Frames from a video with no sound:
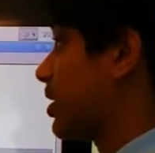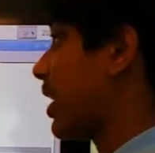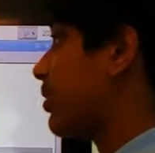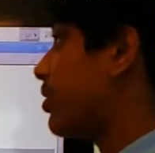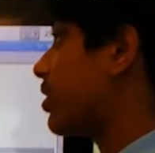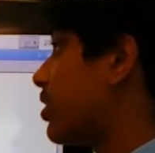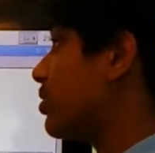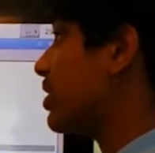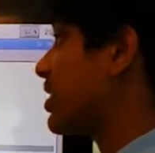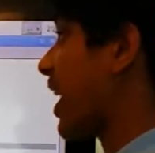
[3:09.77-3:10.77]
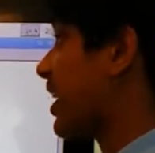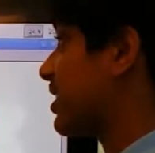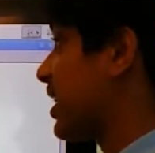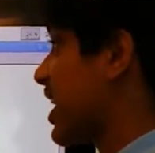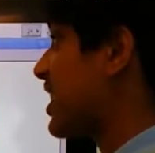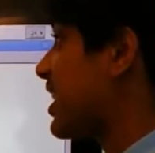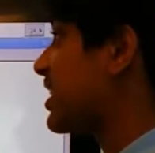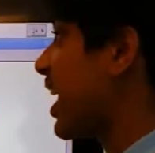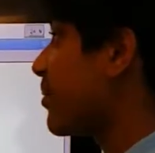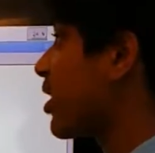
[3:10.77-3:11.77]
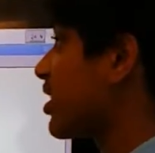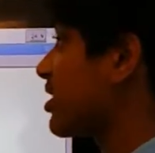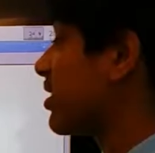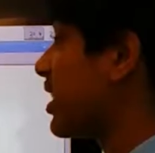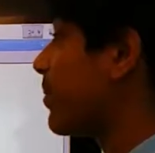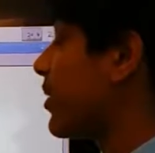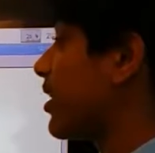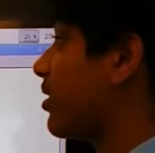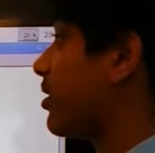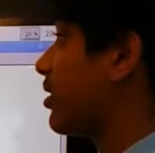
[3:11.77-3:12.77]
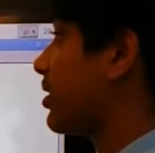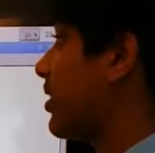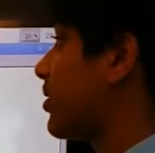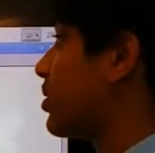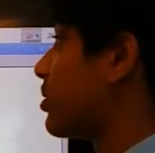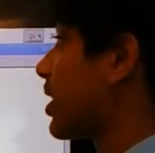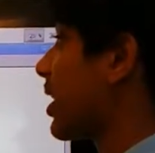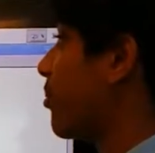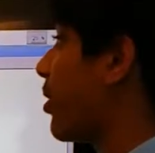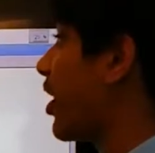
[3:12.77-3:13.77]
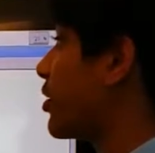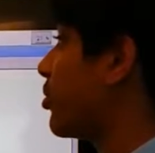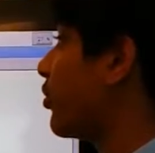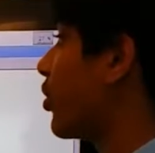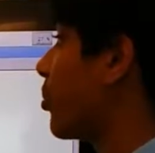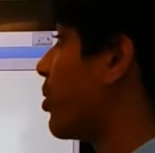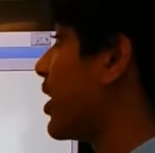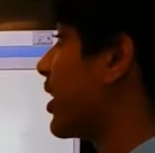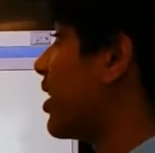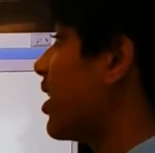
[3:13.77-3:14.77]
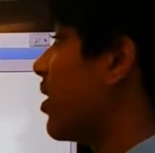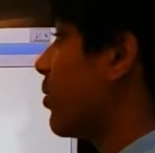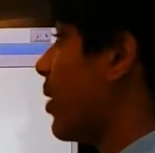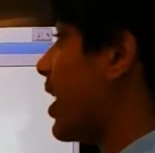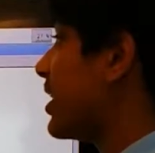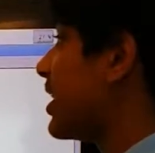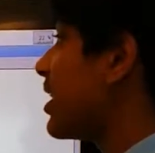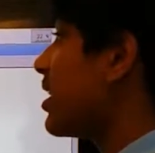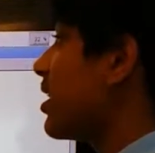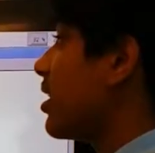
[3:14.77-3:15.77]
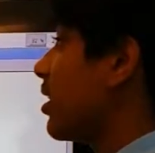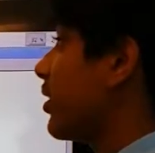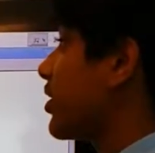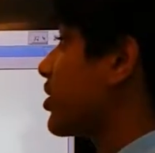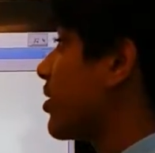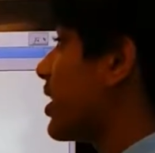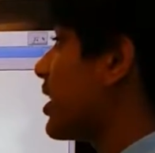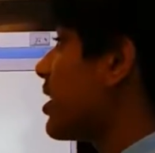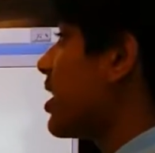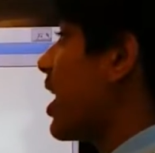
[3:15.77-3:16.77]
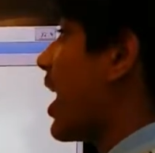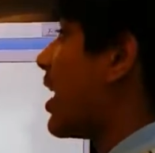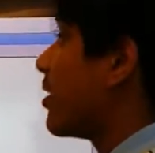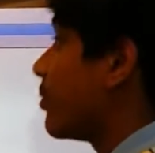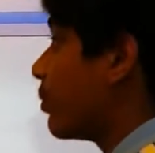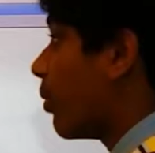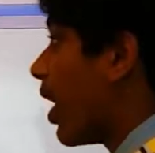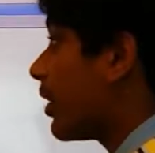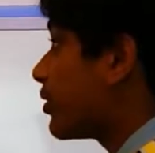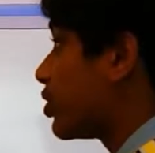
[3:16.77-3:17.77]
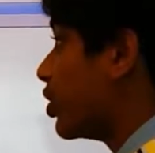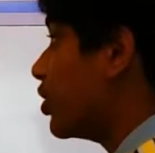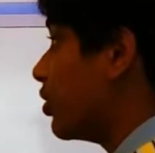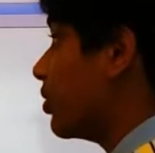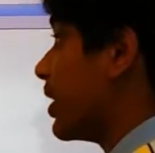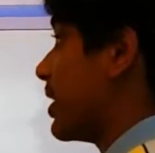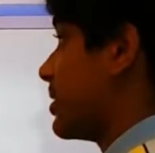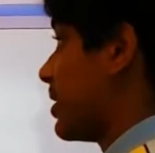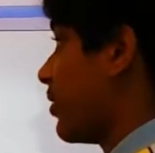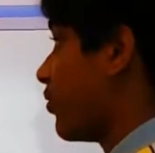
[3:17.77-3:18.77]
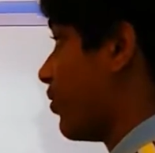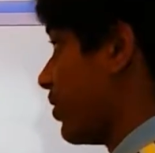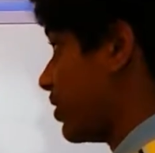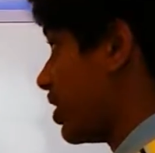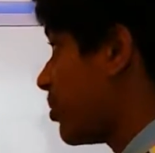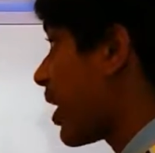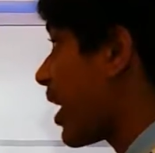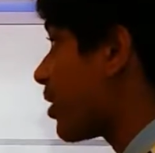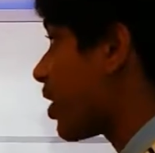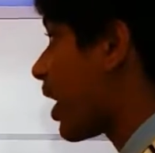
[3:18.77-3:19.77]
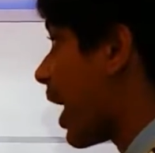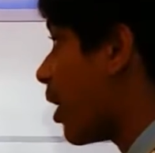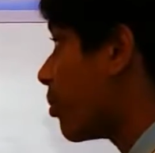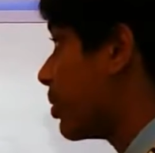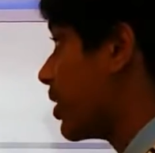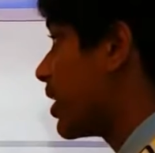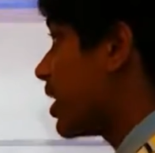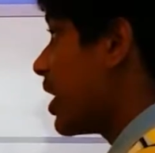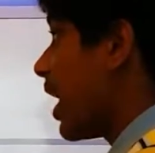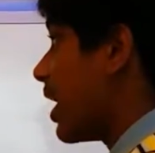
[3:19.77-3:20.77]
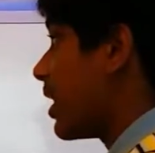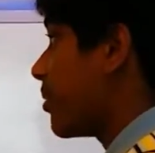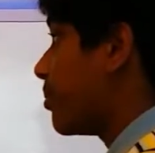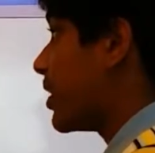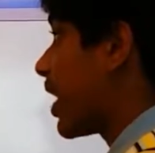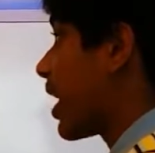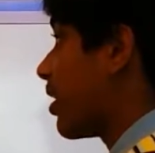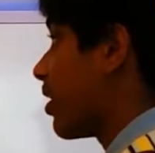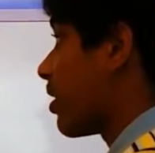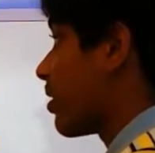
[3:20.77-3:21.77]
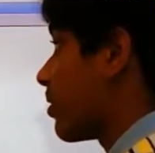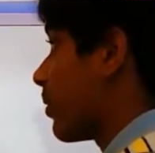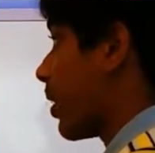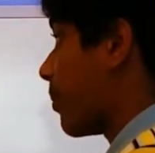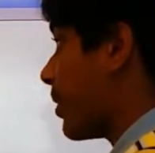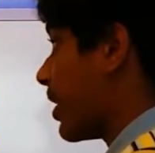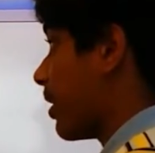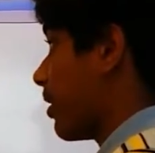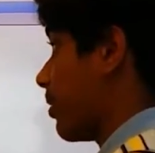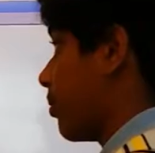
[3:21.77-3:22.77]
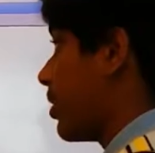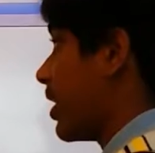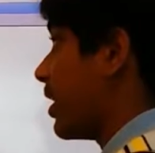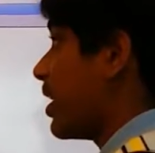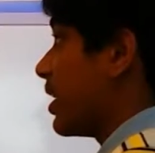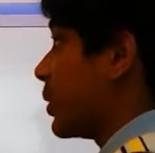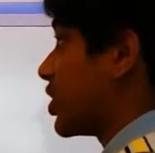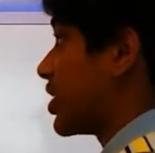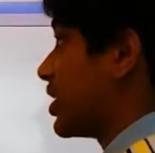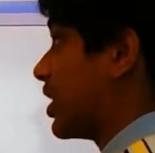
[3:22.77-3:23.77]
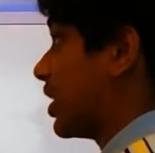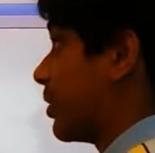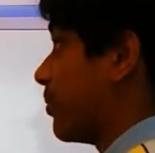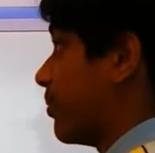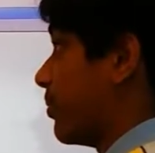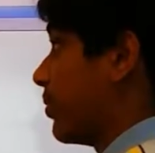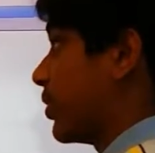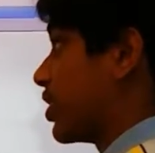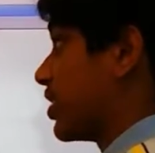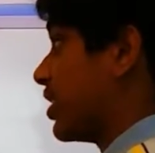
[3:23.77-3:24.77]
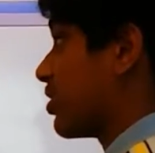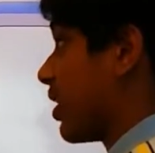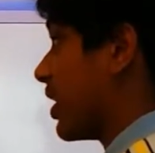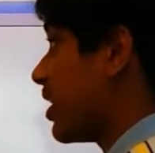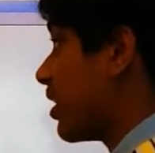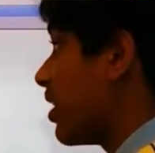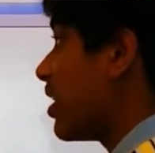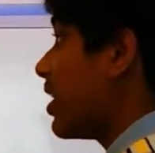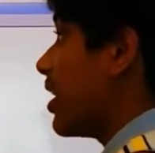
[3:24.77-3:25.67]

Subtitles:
that you can use this to exit. And then time.sleep, it'll give a 2-second pause before putting ready on the screen. And while true is if GPIO.output and then PIR.pin, which is this right here,